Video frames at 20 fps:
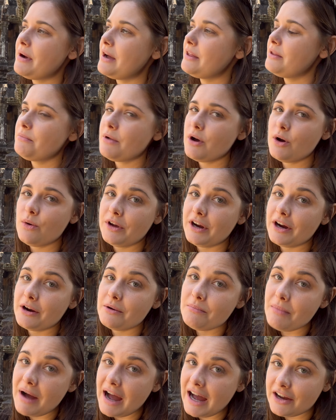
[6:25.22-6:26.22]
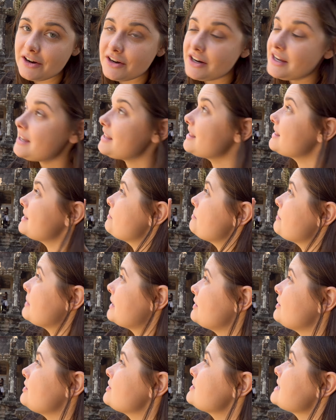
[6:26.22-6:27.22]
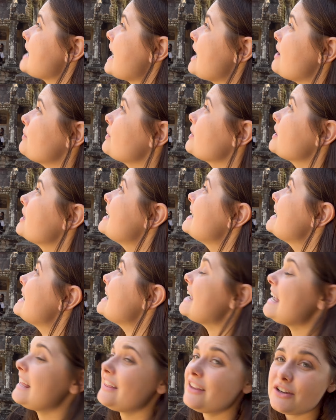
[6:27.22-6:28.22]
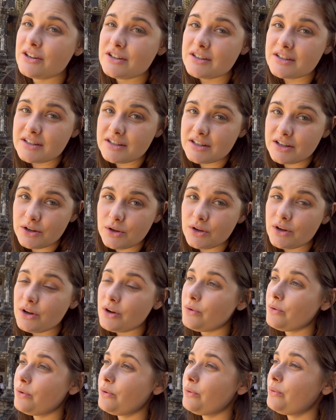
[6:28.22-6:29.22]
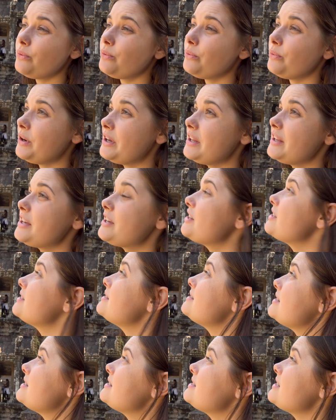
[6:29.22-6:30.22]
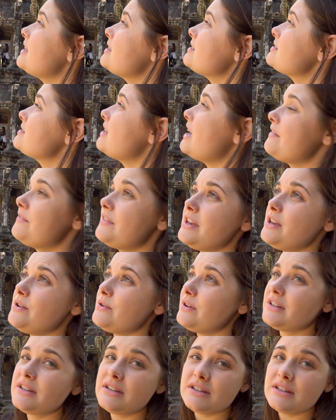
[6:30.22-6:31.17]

by the moat, we are admiring the middle tower. And there are still really good details left that you can